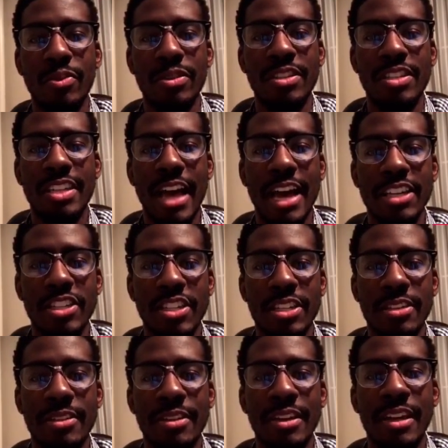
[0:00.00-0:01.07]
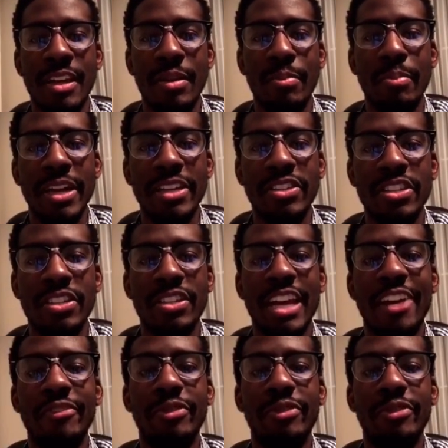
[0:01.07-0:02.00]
one, Sasha mentioned,